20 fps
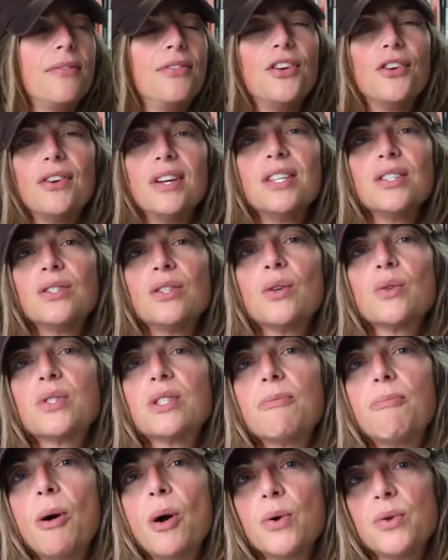There is no
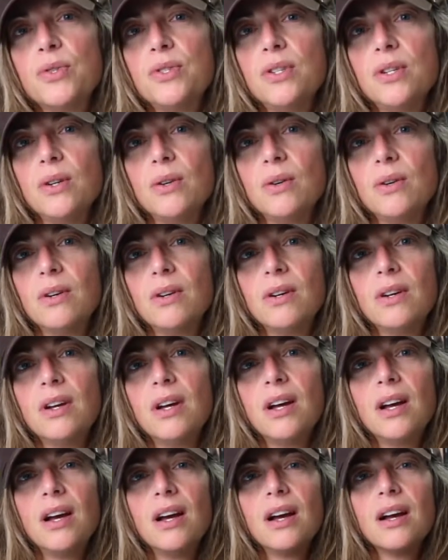supposed to.
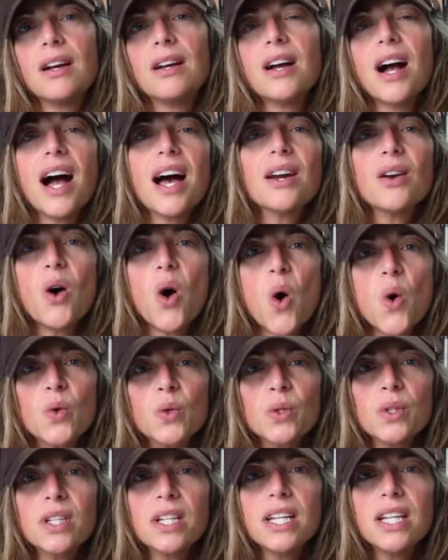God
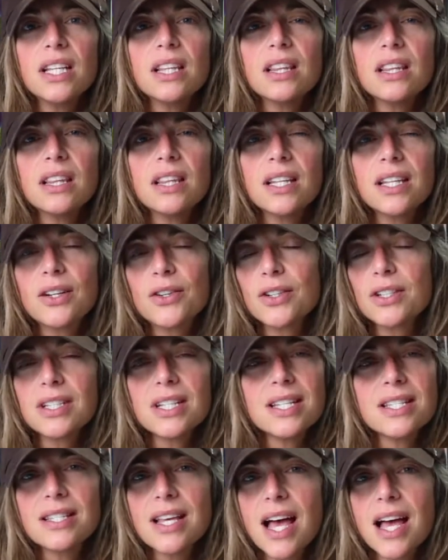only
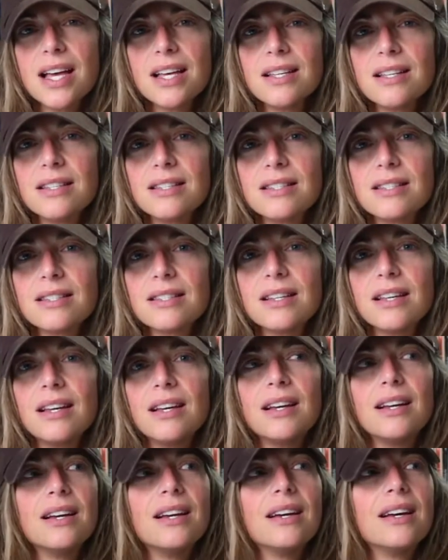literally says,
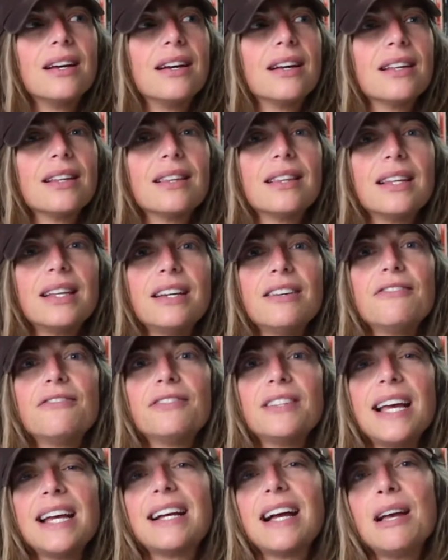live
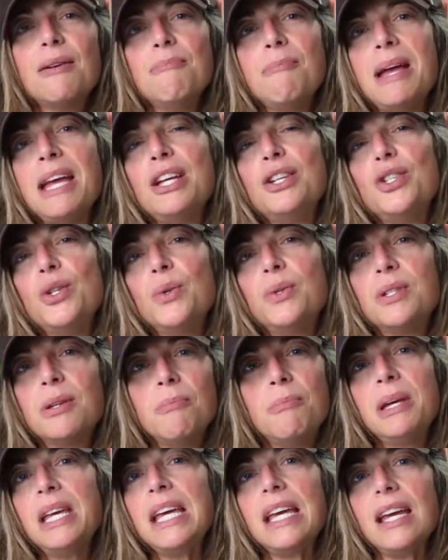like I made you
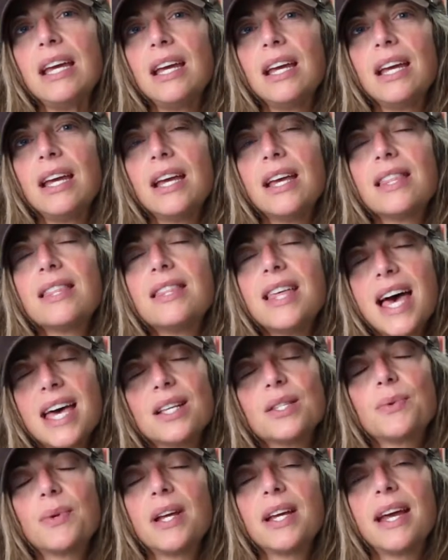to be. That
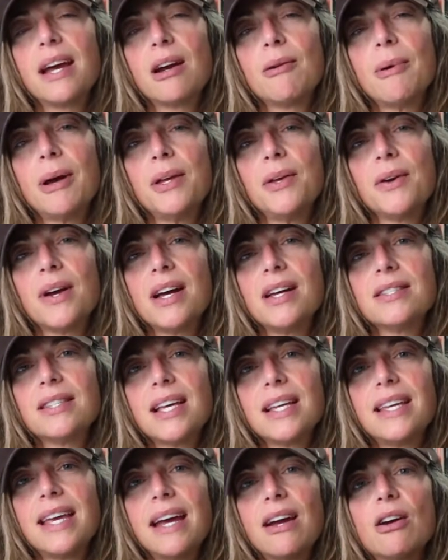is what I care about, you guys.
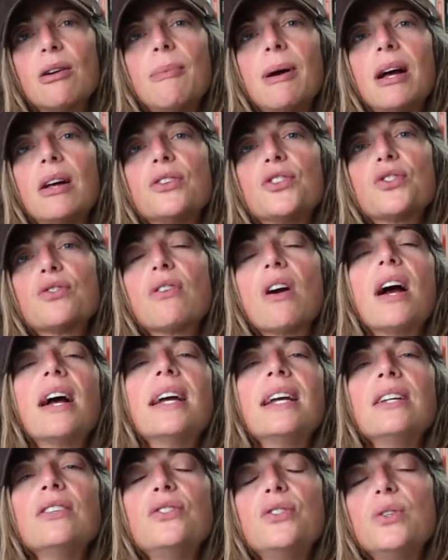I care about
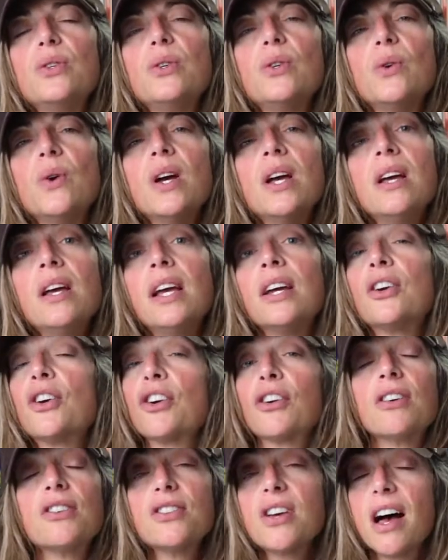trying to
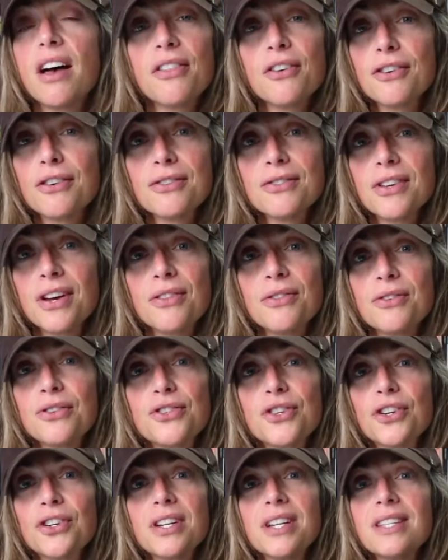encourage others on their
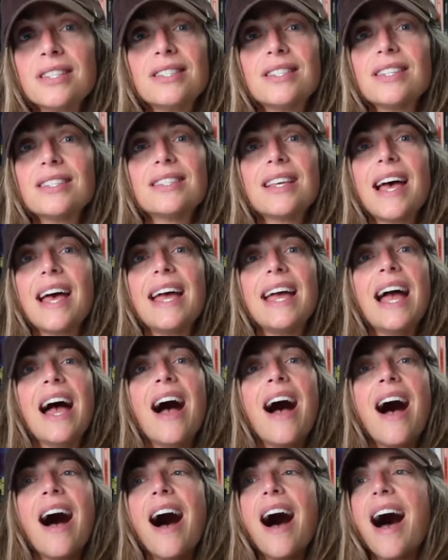journeys to say,
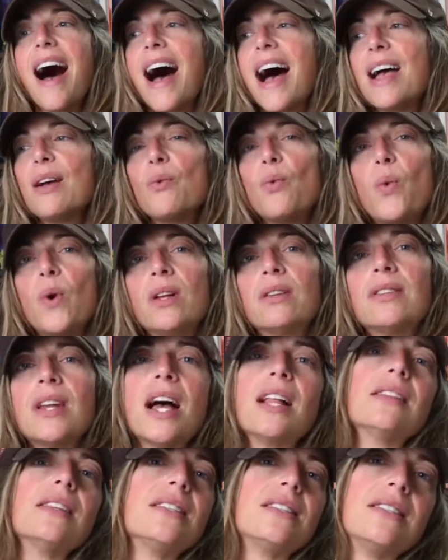I will
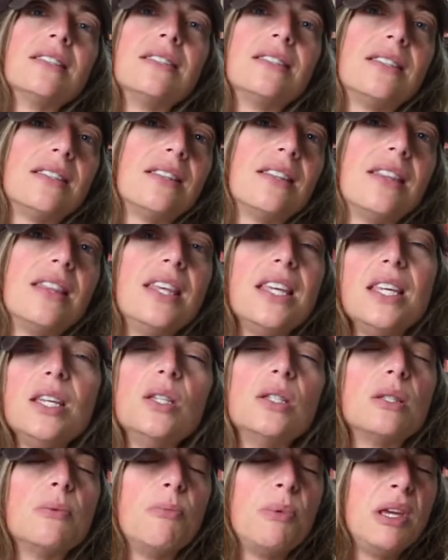not listen to
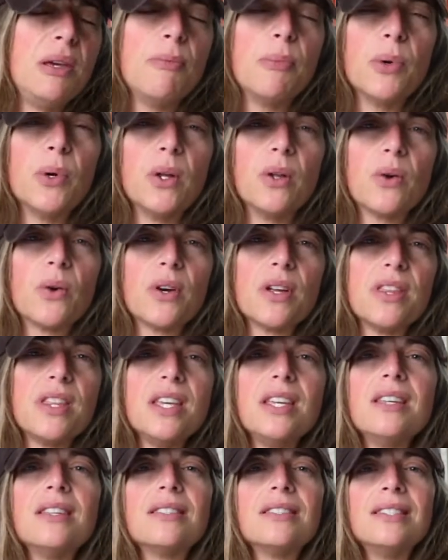these people or
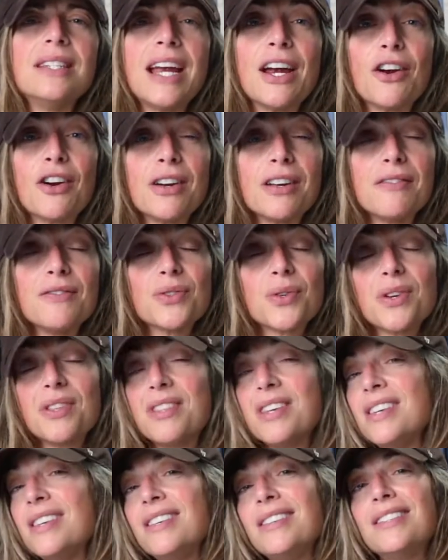these narratives or
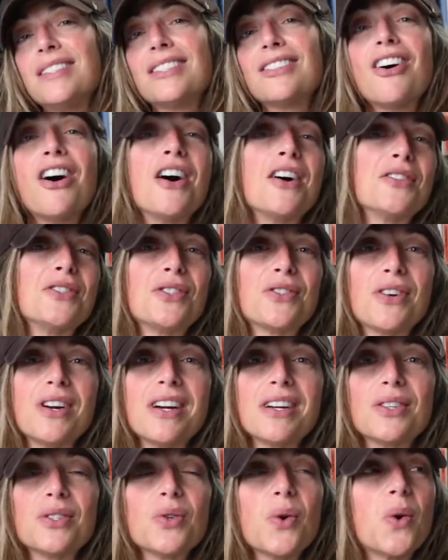these
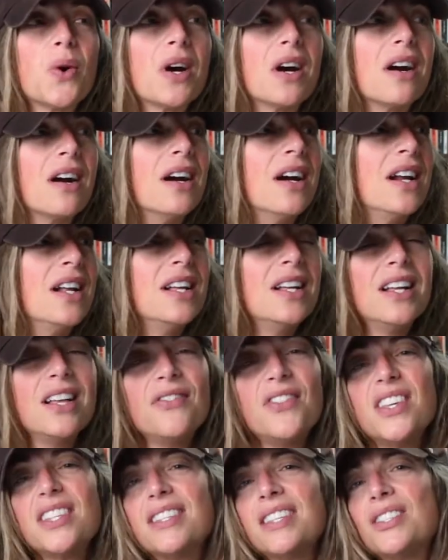constructs or
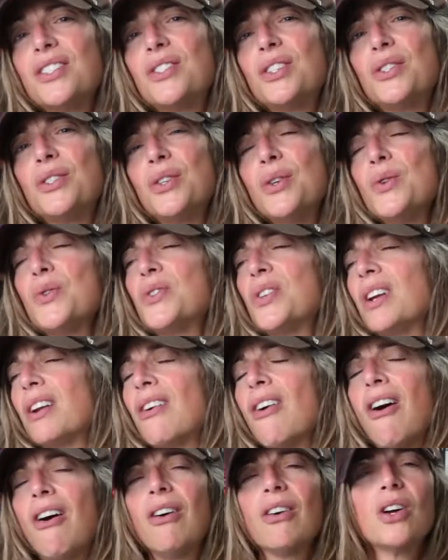this institution,
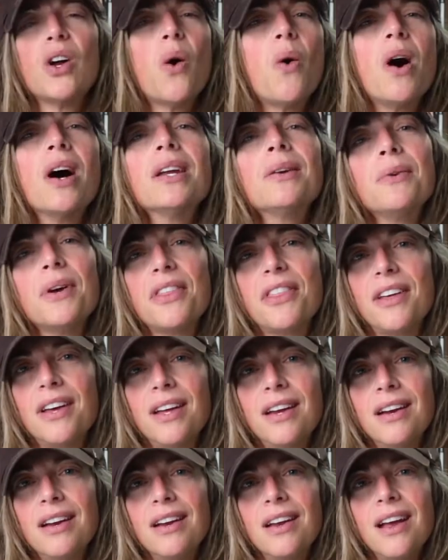cult, go on with
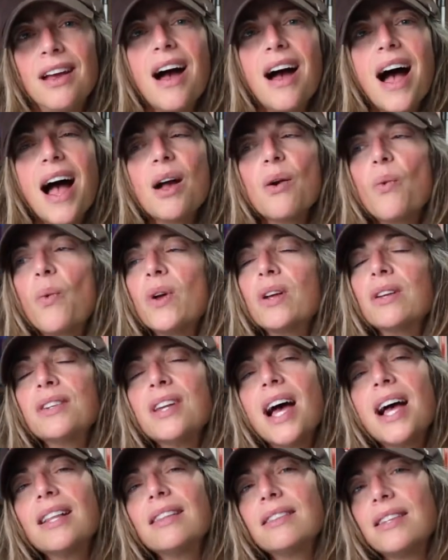it. I will
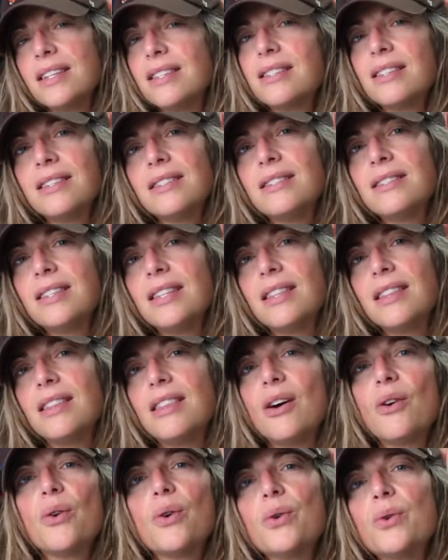not listen to
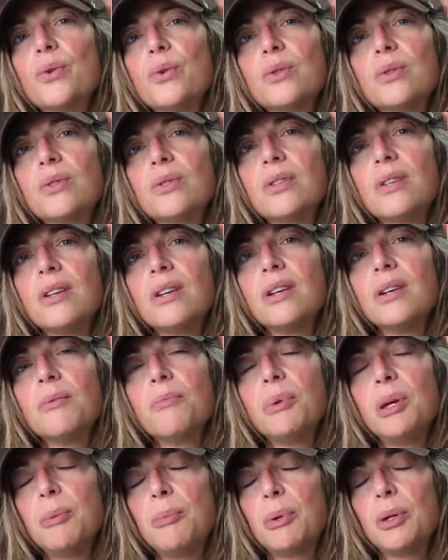those
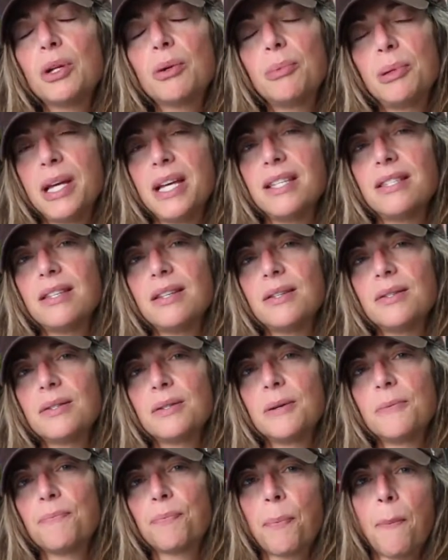people or
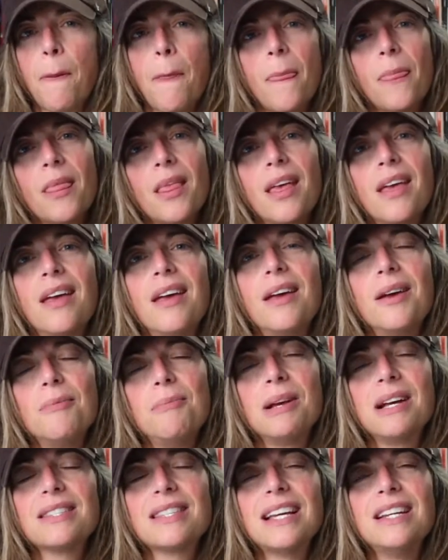places
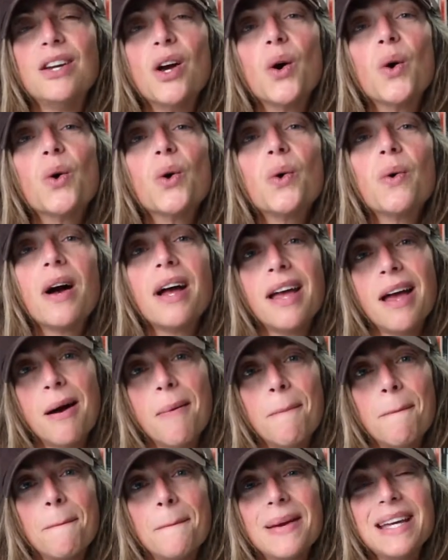because I know who I
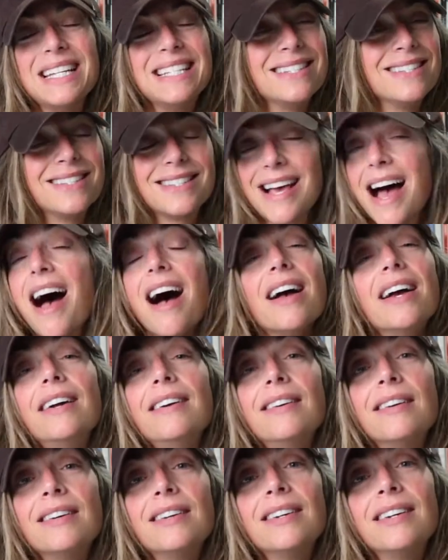am
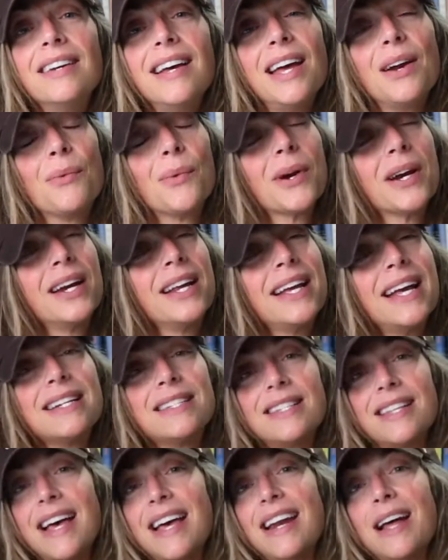inside. And we're going to
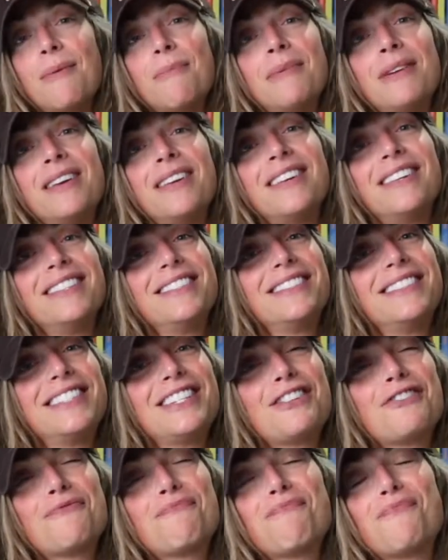get to that. I'm going to
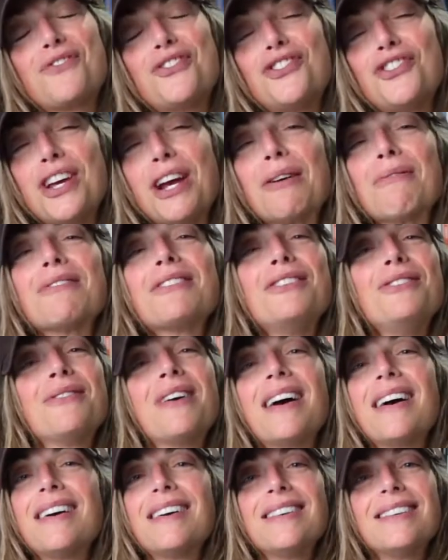share with you
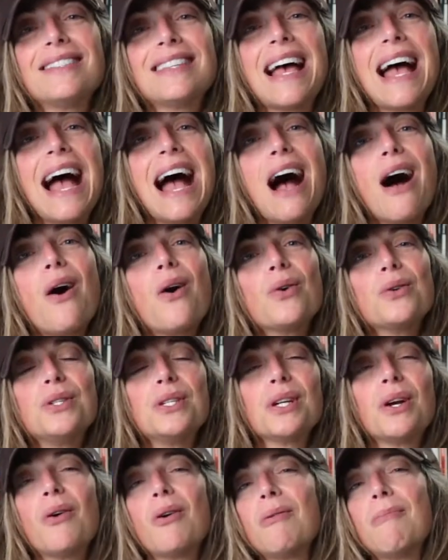guys how
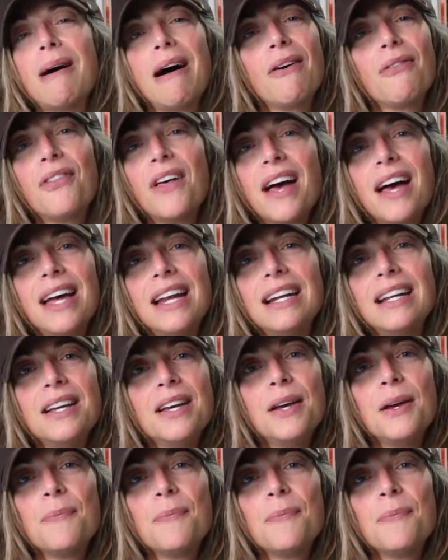to go about that